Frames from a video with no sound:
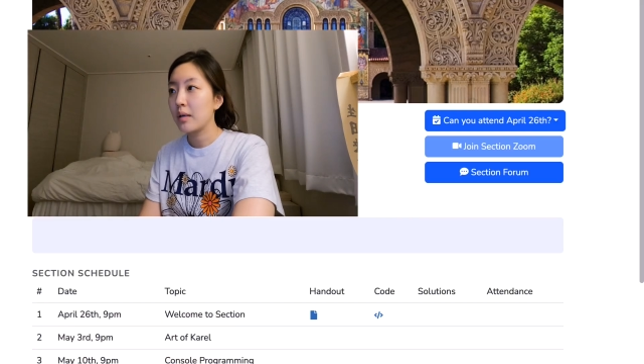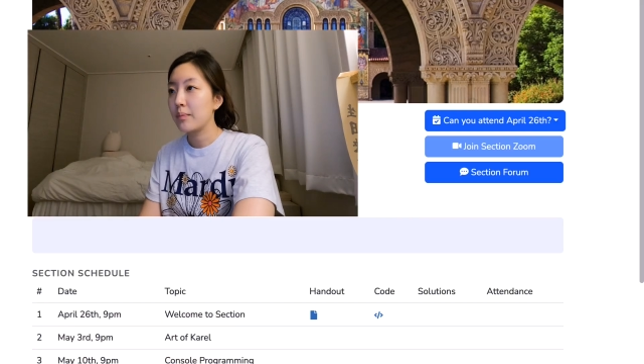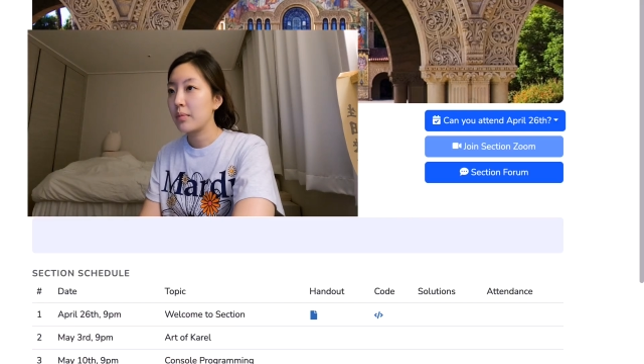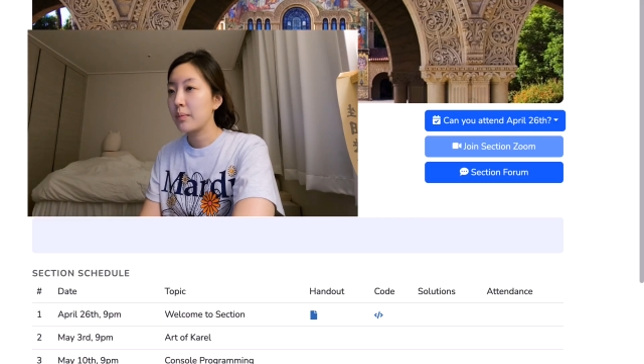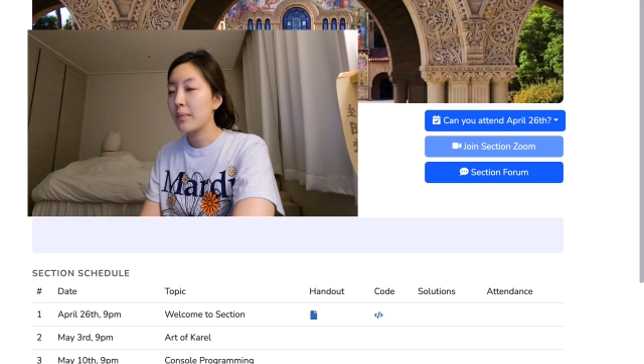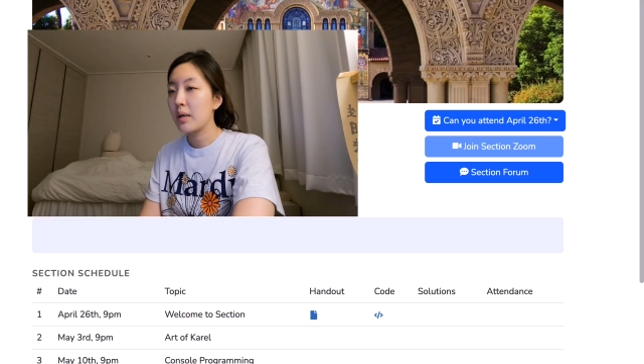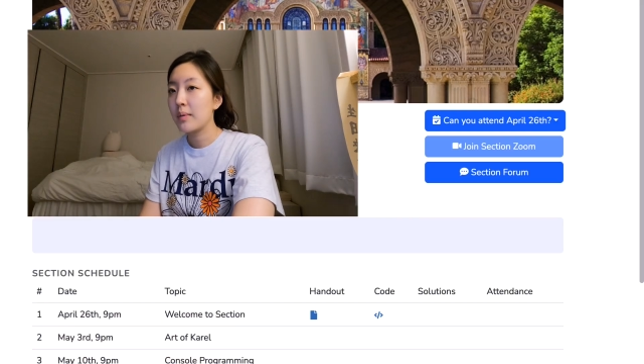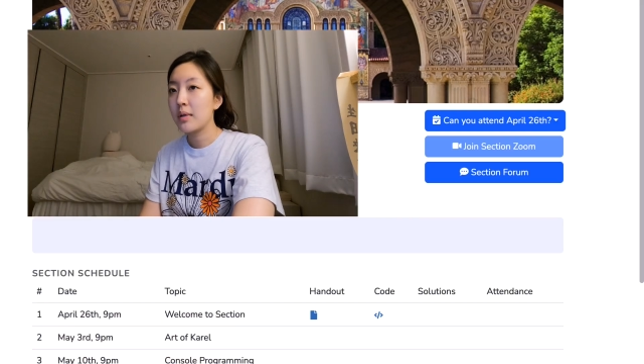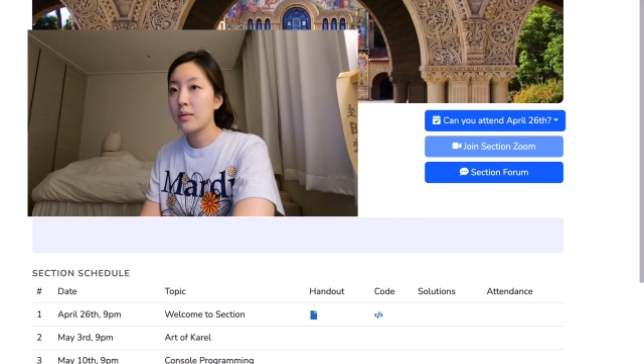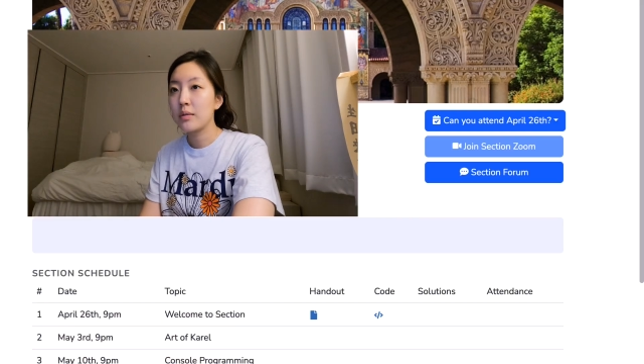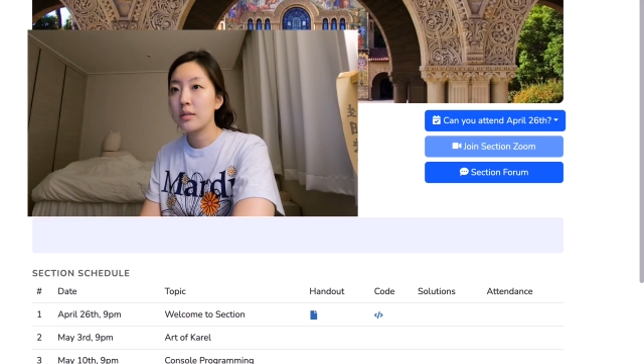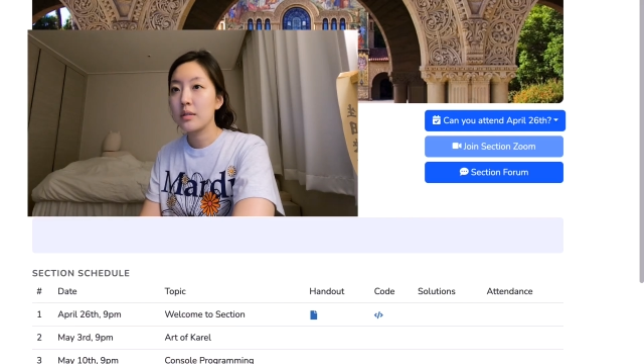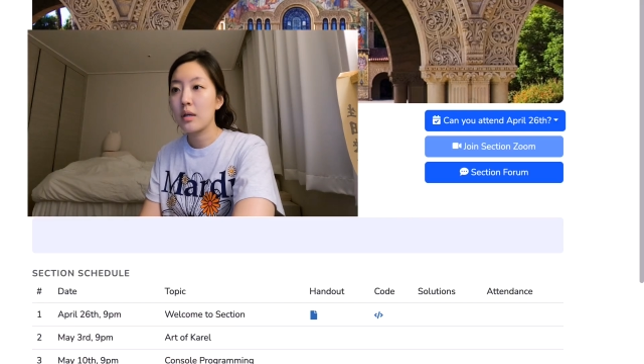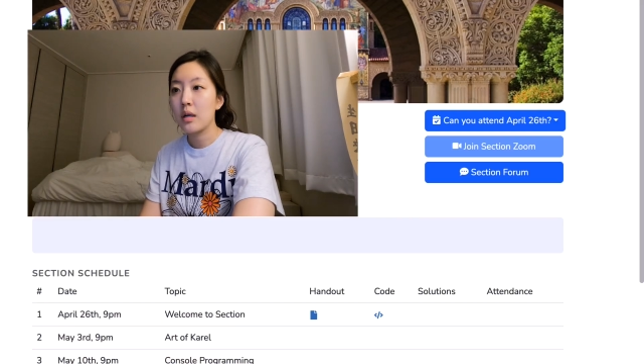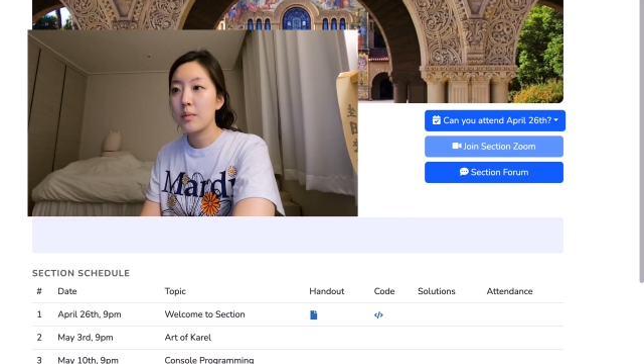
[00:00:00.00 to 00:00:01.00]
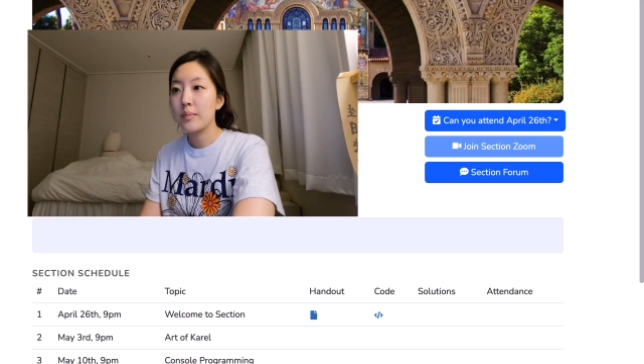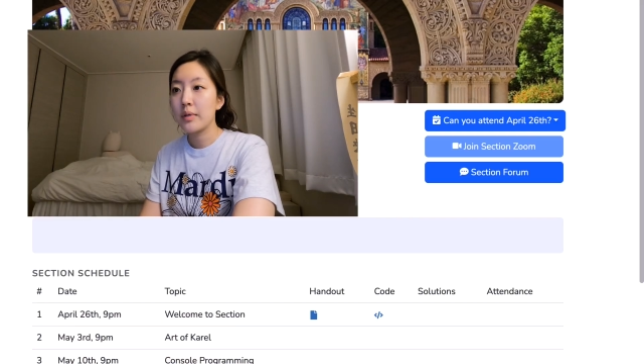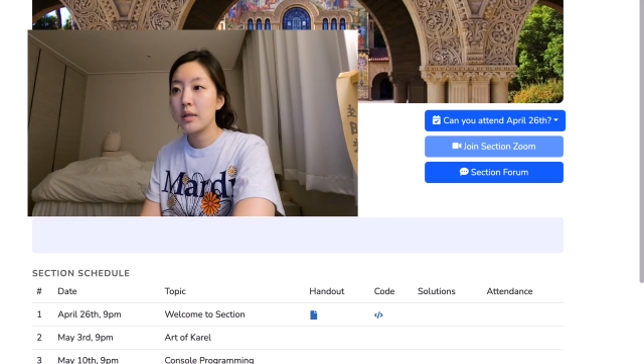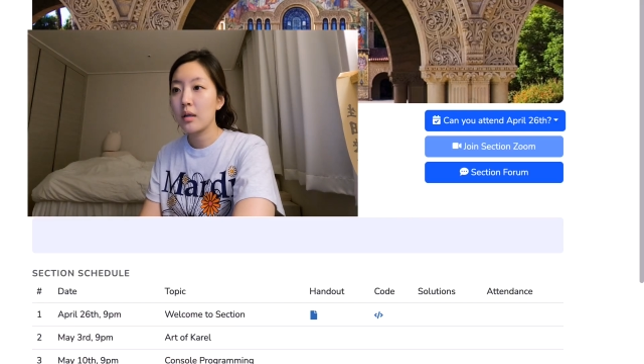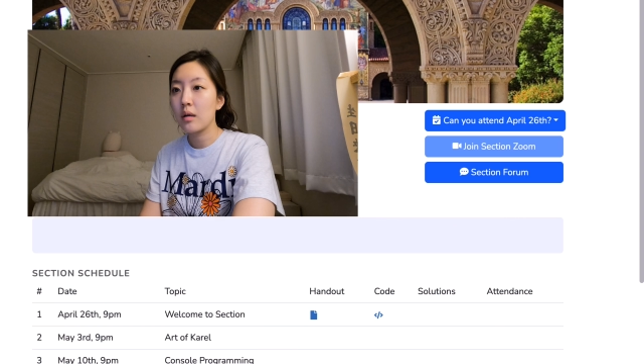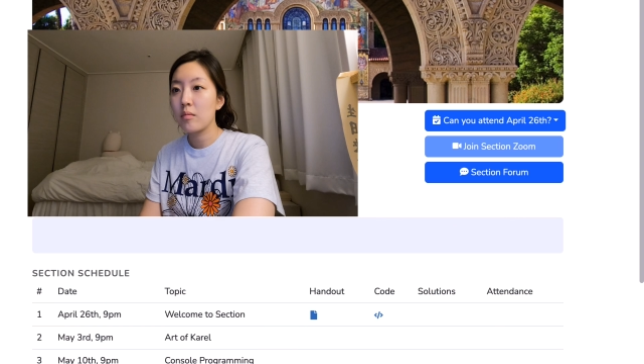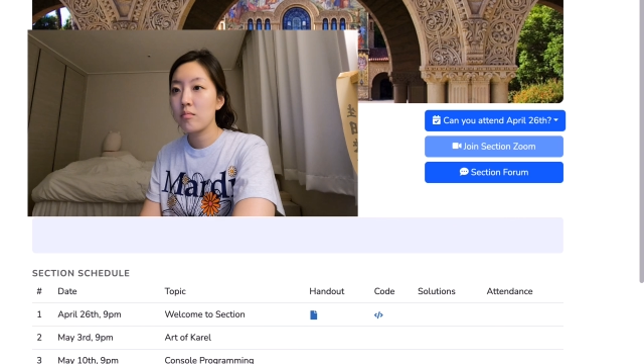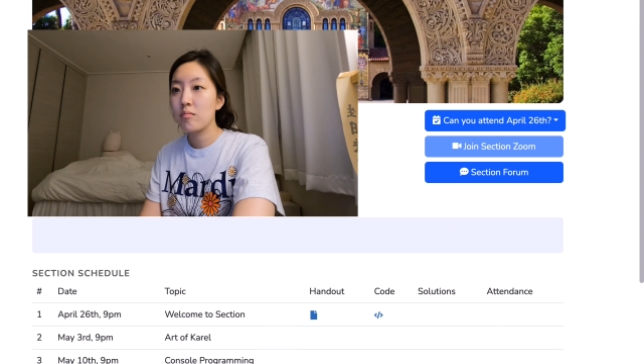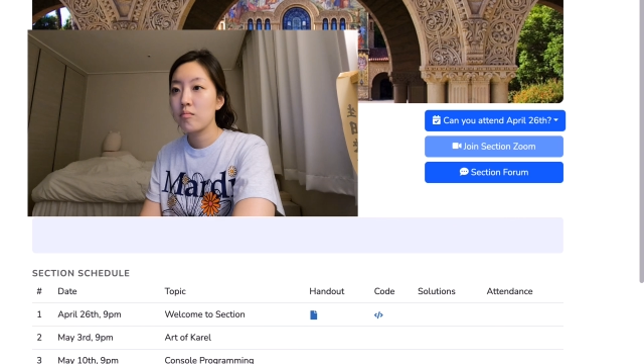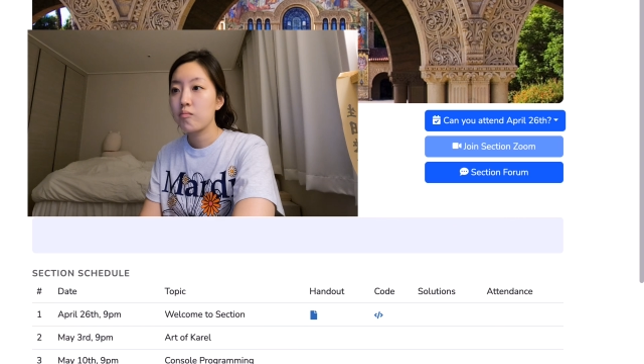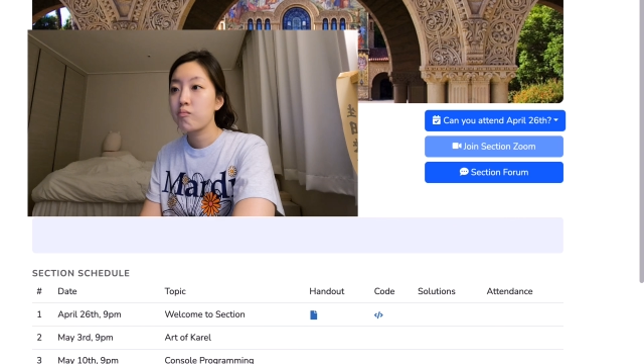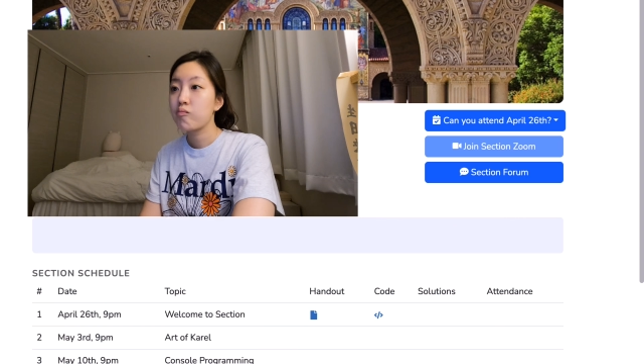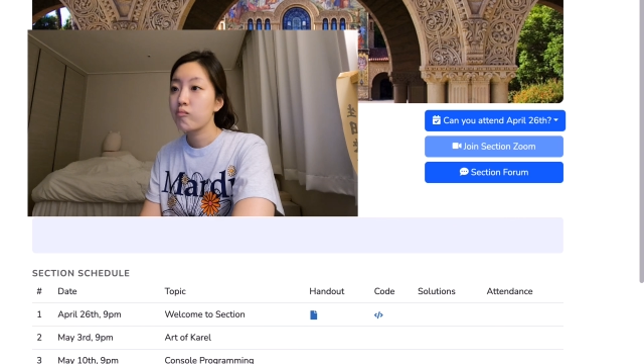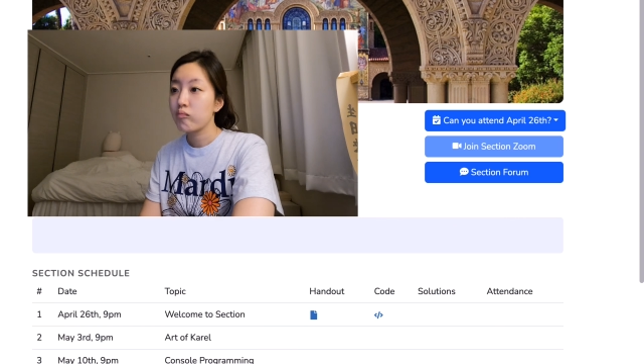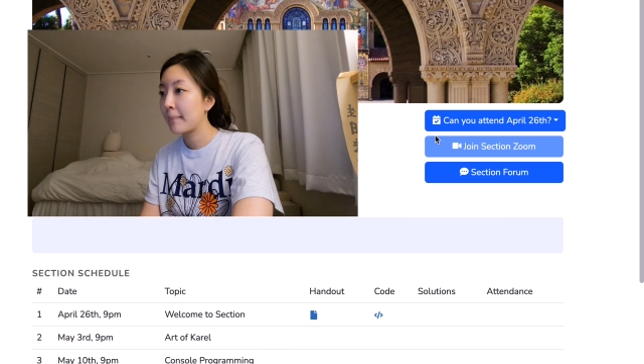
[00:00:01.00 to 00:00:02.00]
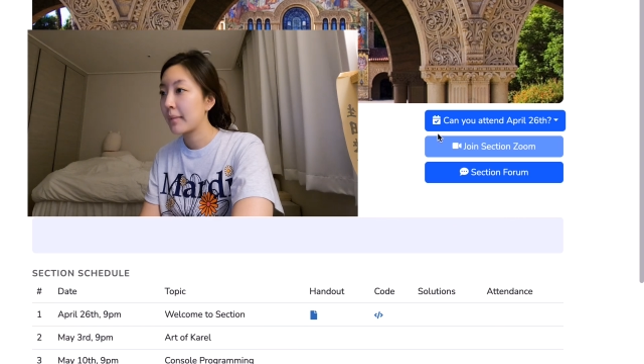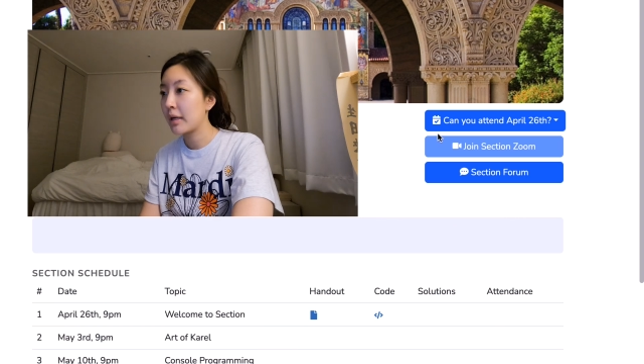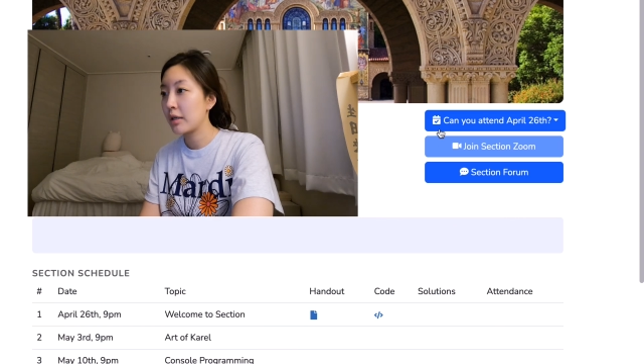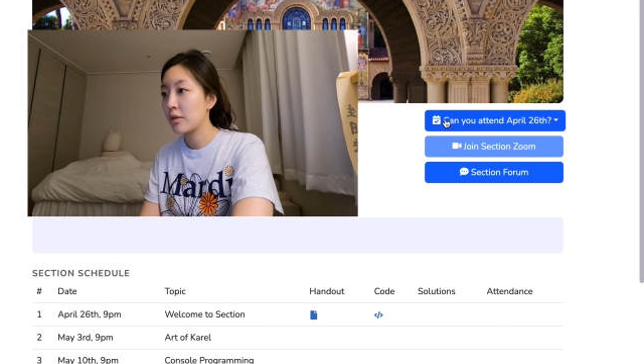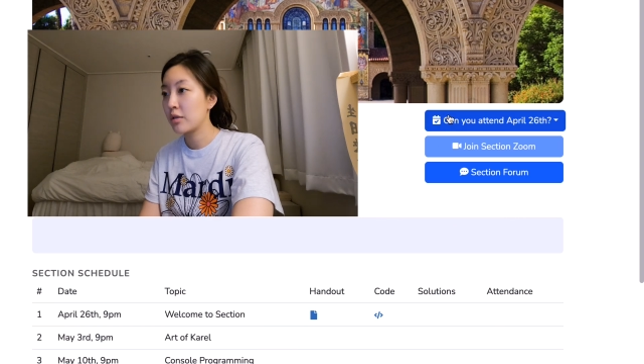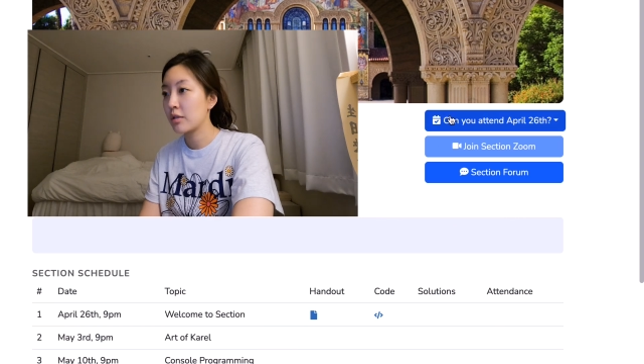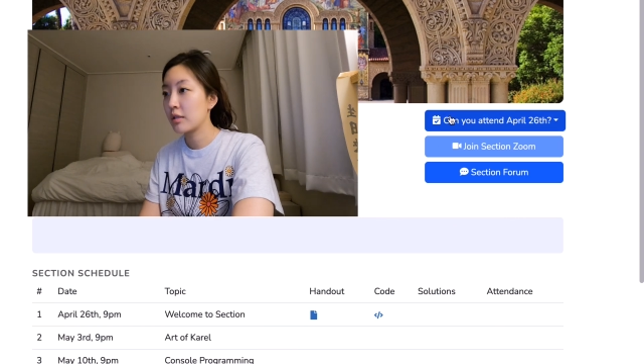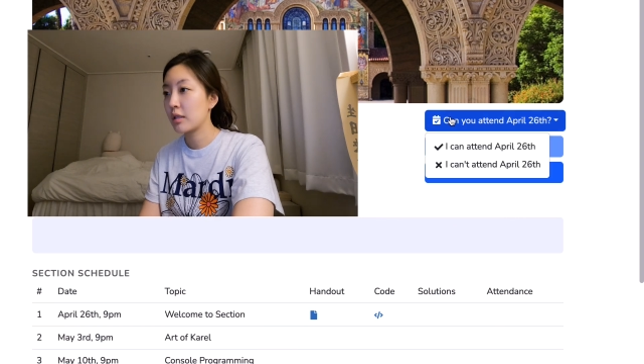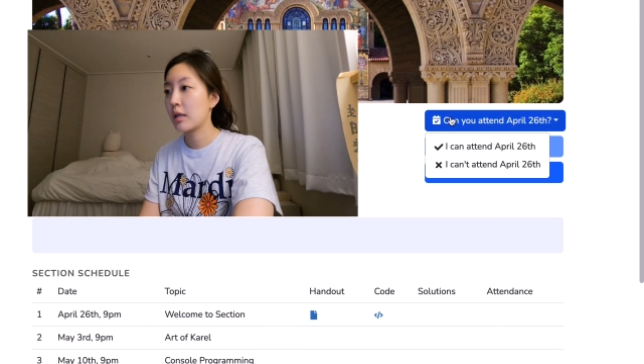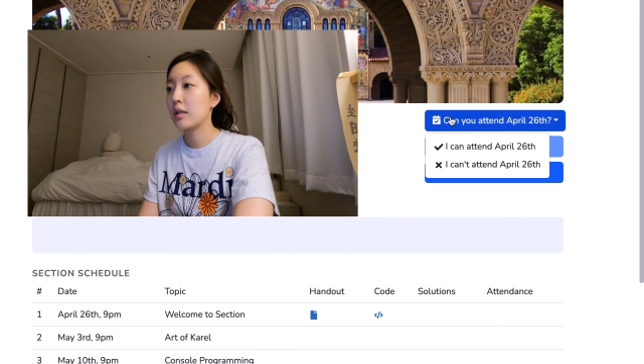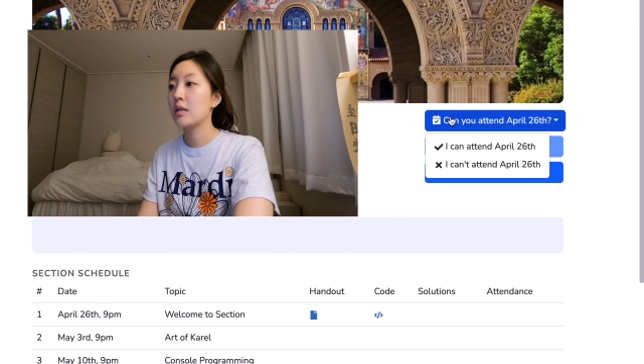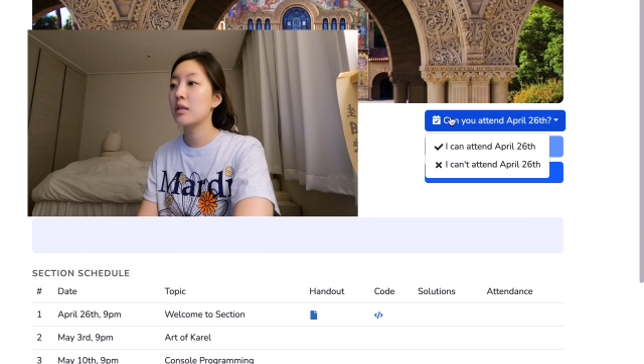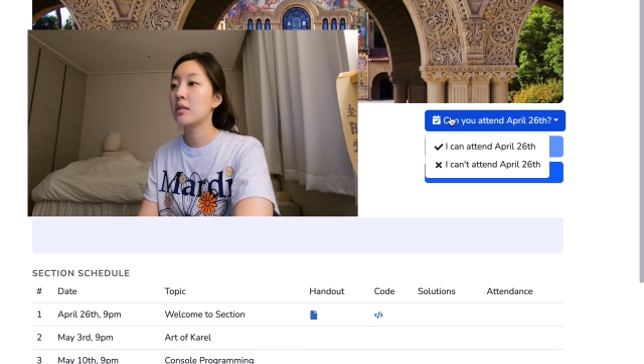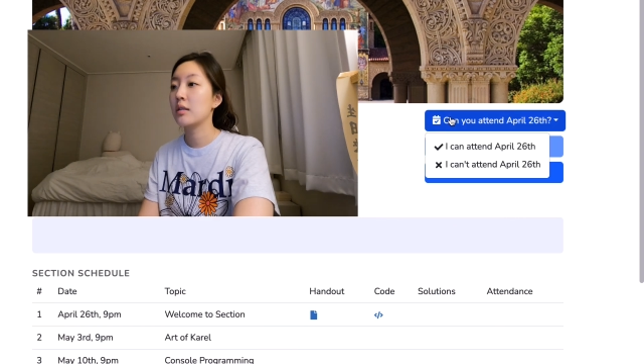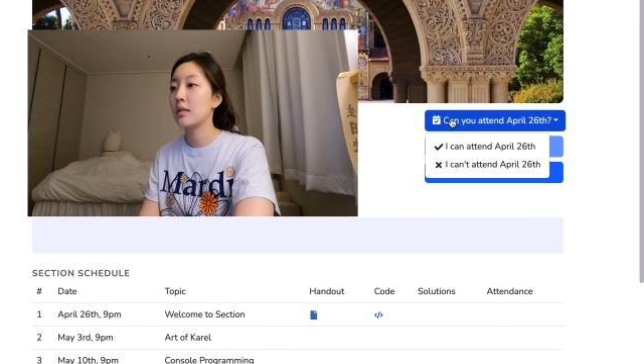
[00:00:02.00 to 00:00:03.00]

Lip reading: but maybe it was 9 p.m. Can you attend? attend?